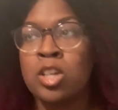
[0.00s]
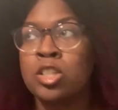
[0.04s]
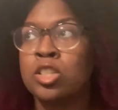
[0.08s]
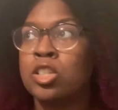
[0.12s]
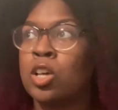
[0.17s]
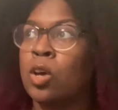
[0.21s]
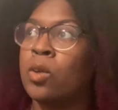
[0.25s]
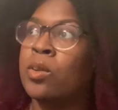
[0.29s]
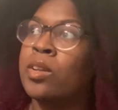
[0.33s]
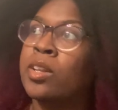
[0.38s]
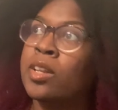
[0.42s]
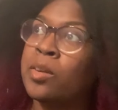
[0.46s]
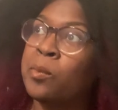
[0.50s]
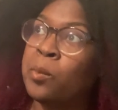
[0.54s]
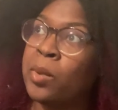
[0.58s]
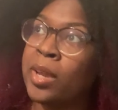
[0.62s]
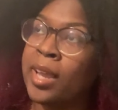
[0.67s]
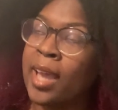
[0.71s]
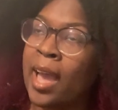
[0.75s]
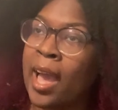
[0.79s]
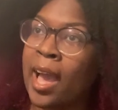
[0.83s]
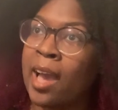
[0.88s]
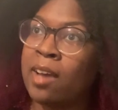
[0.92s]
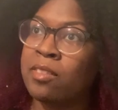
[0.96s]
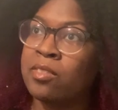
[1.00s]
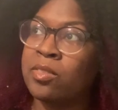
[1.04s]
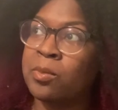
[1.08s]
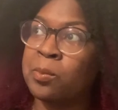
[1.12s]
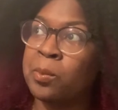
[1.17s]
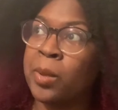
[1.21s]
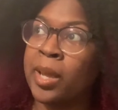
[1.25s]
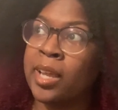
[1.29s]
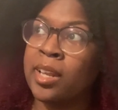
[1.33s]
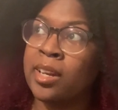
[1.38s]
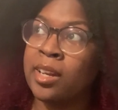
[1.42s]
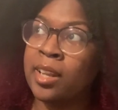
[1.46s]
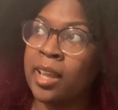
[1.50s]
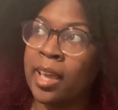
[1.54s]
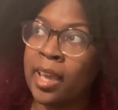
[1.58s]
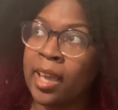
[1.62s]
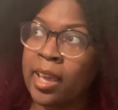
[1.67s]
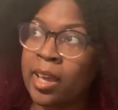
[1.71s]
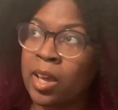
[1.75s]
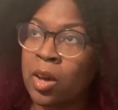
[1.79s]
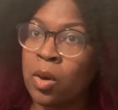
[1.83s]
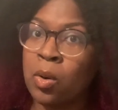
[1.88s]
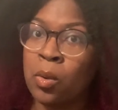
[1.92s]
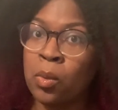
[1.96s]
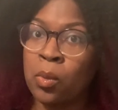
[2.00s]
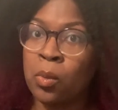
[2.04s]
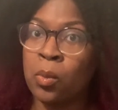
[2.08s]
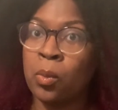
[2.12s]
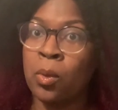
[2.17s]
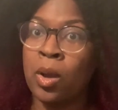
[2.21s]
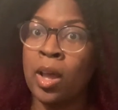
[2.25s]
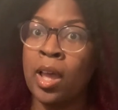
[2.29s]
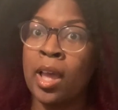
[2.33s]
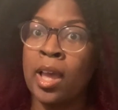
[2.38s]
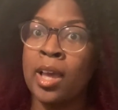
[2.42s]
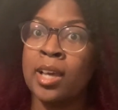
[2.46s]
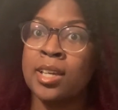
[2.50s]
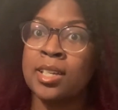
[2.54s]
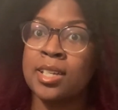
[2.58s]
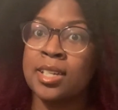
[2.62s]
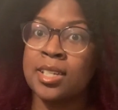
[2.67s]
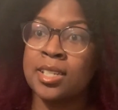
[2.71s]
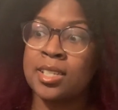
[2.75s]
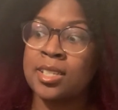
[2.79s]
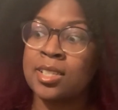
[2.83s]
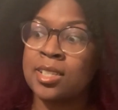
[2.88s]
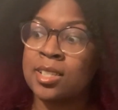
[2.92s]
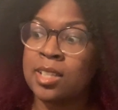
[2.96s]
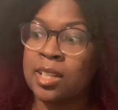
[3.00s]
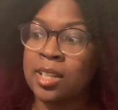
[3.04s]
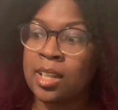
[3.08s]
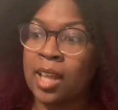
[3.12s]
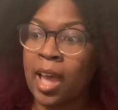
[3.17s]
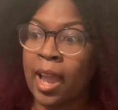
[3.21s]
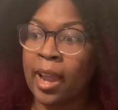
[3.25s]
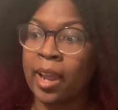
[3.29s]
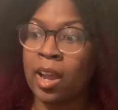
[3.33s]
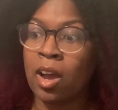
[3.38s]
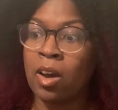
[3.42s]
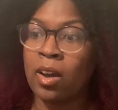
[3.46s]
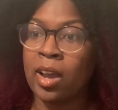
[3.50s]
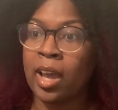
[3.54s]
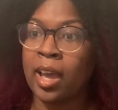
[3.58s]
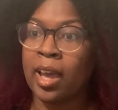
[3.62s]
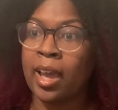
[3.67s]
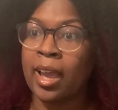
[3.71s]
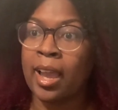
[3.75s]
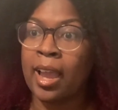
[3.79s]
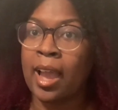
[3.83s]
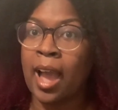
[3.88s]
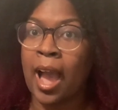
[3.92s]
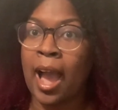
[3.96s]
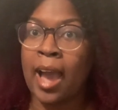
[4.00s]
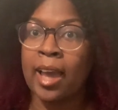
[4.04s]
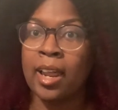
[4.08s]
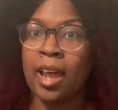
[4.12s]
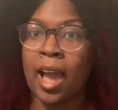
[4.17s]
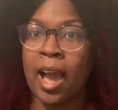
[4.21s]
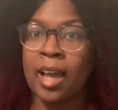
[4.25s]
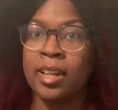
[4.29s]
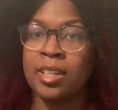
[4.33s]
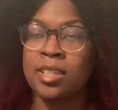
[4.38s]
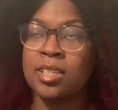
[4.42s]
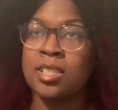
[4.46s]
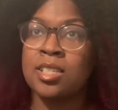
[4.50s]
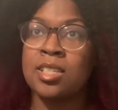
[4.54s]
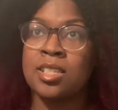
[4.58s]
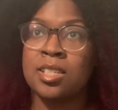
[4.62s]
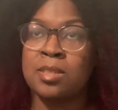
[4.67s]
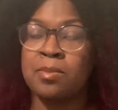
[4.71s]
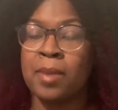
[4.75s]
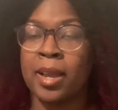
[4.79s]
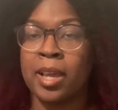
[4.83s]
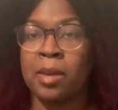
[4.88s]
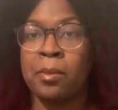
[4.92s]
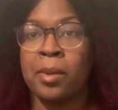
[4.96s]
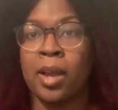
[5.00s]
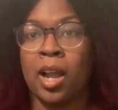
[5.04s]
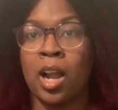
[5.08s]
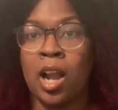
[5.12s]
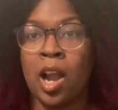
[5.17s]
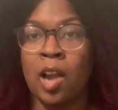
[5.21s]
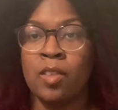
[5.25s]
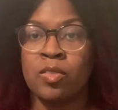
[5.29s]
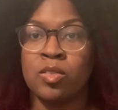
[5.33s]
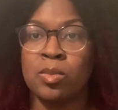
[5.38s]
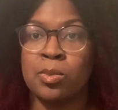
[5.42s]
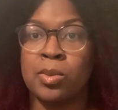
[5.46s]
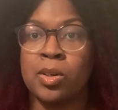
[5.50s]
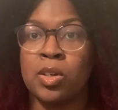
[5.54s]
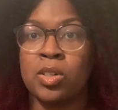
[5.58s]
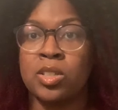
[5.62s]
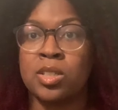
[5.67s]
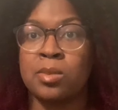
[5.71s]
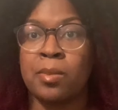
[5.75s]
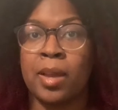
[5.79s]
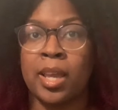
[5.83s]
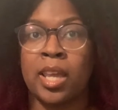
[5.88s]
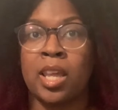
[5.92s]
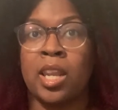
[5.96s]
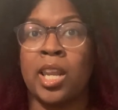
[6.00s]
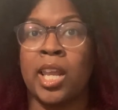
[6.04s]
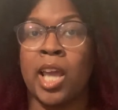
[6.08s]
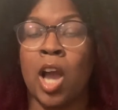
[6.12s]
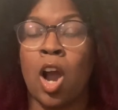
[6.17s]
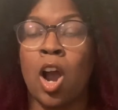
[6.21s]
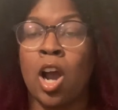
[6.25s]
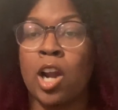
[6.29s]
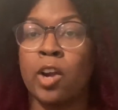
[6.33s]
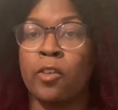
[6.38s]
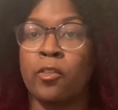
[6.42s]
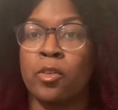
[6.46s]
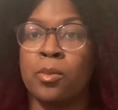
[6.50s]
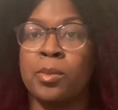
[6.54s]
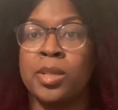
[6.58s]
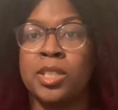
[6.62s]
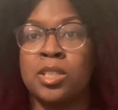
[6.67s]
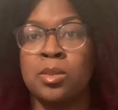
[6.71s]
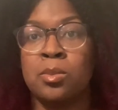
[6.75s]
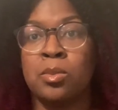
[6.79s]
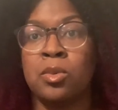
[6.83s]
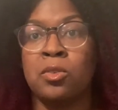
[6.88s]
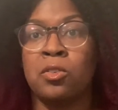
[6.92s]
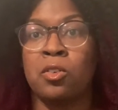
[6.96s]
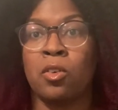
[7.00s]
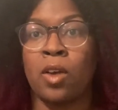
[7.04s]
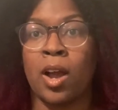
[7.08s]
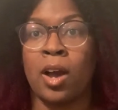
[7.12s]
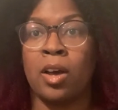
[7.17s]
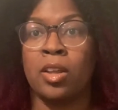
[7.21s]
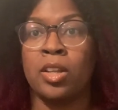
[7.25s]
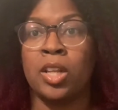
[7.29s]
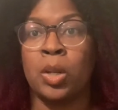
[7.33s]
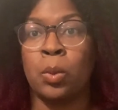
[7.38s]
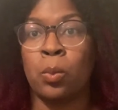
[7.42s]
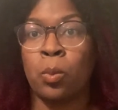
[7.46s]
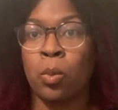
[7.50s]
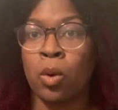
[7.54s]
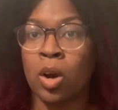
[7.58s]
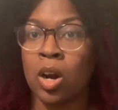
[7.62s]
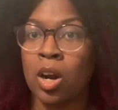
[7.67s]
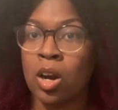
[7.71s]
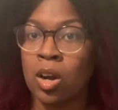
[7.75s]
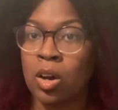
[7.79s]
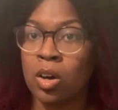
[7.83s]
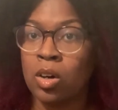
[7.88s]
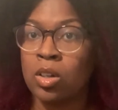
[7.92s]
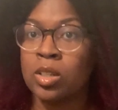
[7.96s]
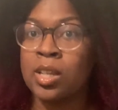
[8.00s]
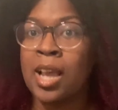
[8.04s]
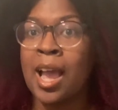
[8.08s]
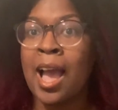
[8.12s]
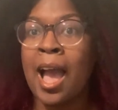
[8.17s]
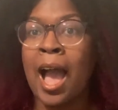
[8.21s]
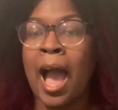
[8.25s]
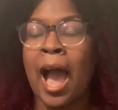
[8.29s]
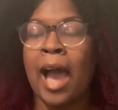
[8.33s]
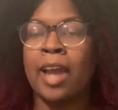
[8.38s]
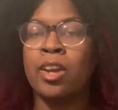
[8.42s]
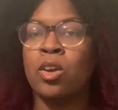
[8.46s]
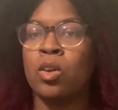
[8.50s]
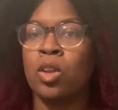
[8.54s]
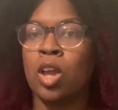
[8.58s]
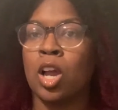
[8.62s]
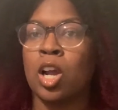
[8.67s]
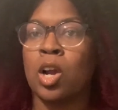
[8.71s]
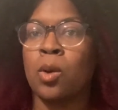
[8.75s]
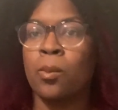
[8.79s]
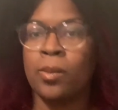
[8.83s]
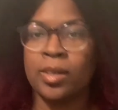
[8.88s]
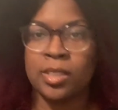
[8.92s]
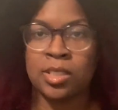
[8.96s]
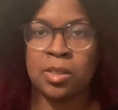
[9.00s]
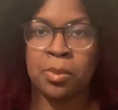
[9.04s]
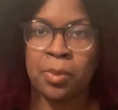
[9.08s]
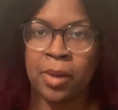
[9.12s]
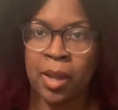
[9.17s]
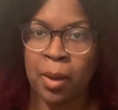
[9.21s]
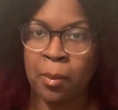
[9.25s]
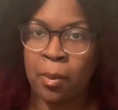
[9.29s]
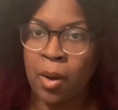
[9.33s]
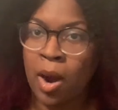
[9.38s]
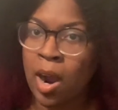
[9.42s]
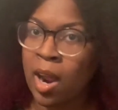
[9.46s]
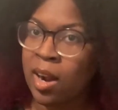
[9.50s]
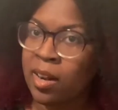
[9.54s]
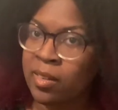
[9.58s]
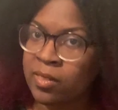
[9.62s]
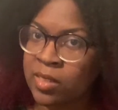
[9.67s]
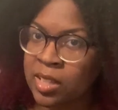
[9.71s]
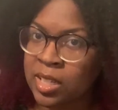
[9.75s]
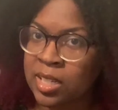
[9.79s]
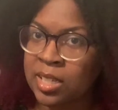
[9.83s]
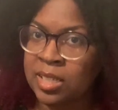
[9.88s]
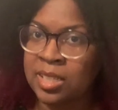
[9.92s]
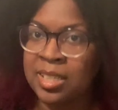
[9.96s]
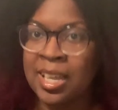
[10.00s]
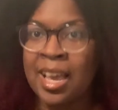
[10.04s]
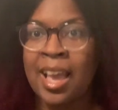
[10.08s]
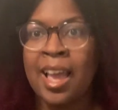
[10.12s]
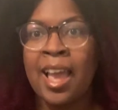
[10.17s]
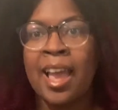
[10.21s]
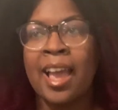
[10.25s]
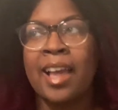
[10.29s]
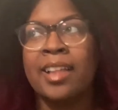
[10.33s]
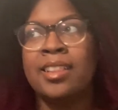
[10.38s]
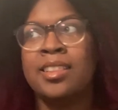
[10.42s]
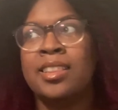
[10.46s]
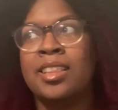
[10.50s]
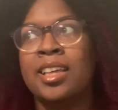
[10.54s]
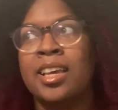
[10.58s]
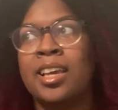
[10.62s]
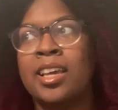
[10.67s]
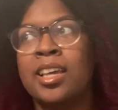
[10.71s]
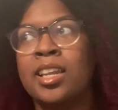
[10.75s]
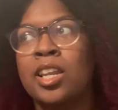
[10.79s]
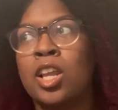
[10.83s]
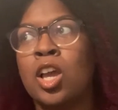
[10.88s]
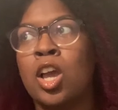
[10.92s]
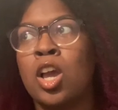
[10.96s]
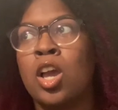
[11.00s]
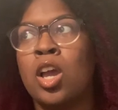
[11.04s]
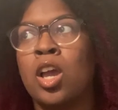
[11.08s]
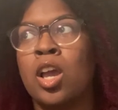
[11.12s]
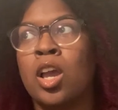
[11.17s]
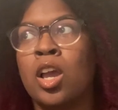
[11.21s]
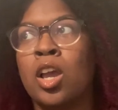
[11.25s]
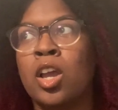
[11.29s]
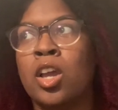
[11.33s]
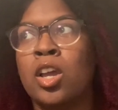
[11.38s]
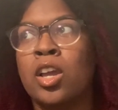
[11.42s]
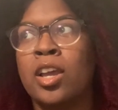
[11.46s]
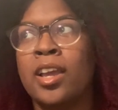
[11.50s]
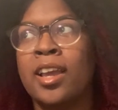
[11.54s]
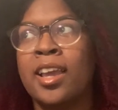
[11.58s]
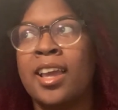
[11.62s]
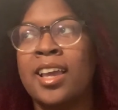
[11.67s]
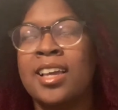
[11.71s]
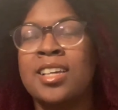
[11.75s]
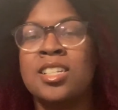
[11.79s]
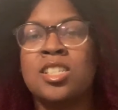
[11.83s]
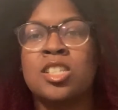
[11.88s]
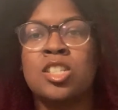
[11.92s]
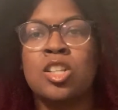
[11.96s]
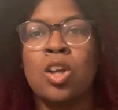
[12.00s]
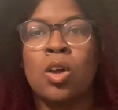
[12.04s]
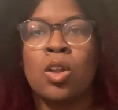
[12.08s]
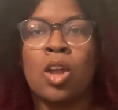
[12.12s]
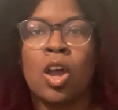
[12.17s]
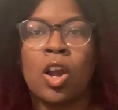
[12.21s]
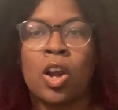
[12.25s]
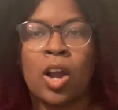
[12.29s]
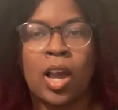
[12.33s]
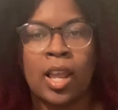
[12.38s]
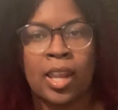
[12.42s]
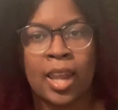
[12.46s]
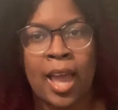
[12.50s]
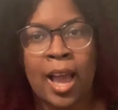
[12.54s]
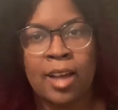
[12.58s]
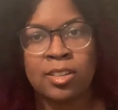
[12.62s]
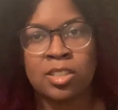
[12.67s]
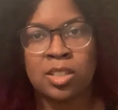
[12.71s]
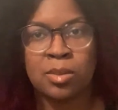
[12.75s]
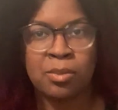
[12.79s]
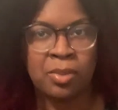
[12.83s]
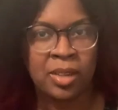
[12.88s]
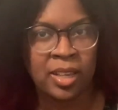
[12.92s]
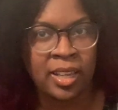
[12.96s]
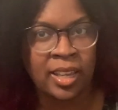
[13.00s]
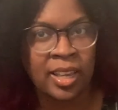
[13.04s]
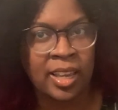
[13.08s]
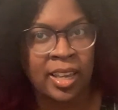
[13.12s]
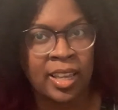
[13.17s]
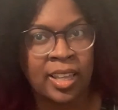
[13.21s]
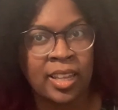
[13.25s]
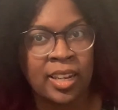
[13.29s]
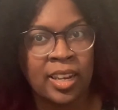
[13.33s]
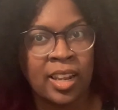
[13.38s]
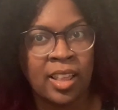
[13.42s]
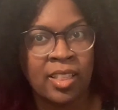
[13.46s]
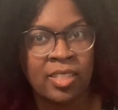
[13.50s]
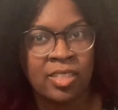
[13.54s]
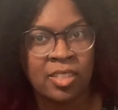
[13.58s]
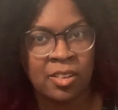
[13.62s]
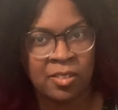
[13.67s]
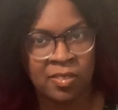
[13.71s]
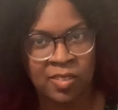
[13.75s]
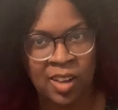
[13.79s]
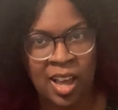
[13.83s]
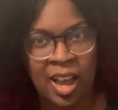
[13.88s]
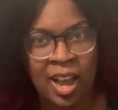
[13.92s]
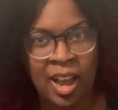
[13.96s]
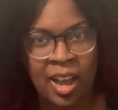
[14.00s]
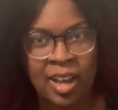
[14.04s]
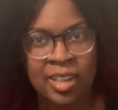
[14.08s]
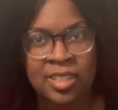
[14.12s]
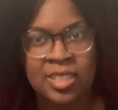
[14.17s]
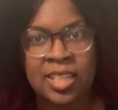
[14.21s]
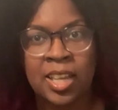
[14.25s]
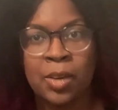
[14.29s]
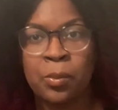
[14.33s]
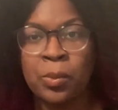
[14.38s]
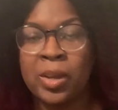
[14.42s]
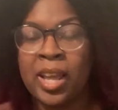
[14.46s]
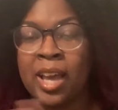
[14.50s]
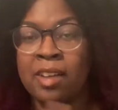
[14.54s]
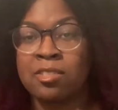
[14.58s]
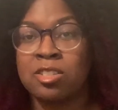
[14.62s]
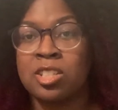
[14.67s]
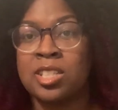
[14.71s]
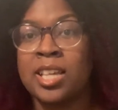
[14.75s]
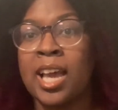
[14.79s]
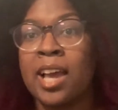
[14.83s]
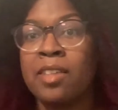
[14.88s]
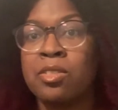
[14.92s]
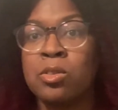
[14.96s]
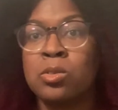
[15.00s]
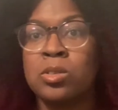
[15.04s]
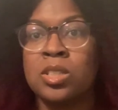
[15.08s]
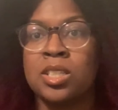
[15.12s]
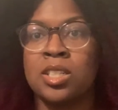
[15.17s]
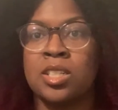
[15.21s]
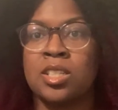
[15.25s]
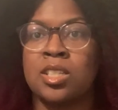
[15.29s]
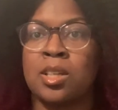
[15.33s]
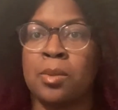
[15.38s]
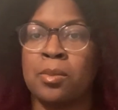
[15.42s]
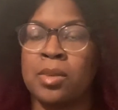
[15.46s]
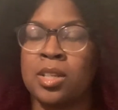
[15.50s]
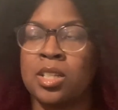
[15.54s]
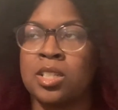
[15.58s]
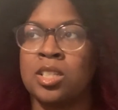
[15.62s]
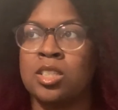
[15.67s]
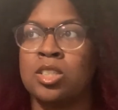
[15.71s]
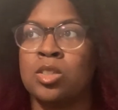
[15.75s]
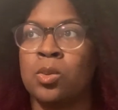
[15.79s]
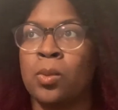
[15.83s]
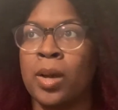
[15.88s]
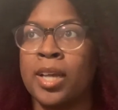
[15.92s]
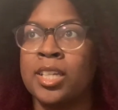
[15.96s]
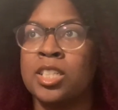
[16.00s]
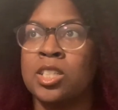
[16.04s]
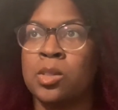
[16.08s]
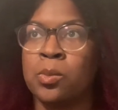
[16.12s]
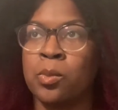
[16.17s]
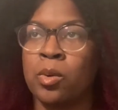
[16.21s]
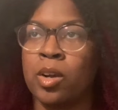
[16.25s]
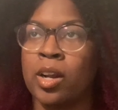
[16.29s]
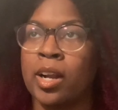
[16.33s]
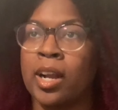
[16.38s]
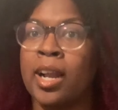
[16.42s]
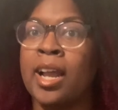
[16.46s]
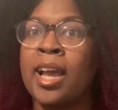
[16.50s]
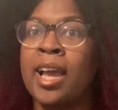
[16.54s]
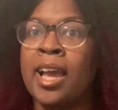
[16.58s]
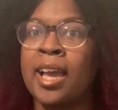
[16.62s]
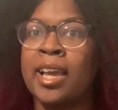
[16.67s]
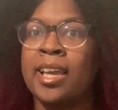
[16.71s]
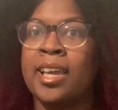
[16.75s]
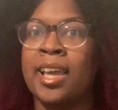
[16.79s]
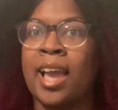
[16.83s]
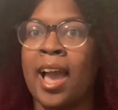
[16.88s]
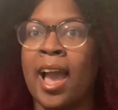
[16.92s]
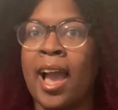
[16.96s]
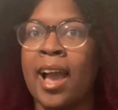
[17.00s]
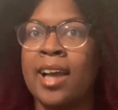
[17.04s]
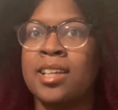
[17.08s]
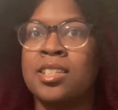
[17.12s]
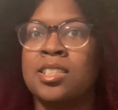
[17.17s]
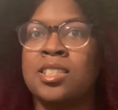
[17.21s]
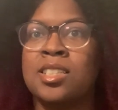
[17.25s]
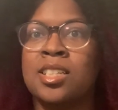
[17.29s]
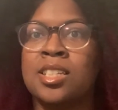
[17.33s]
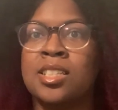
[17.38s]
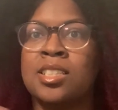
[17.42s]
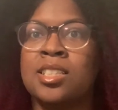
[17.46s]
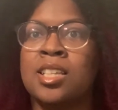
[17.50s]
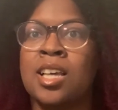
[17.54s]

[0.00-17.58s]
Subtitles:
So we have Big NIck, who is like, okay, I this is making me uncomfortable, it's making it harder for me to move around in the world, I no longer want to be a part of this, and then he's no longer allowed to be in the vlogs. And we have Seth, who's in a similar situation where he has this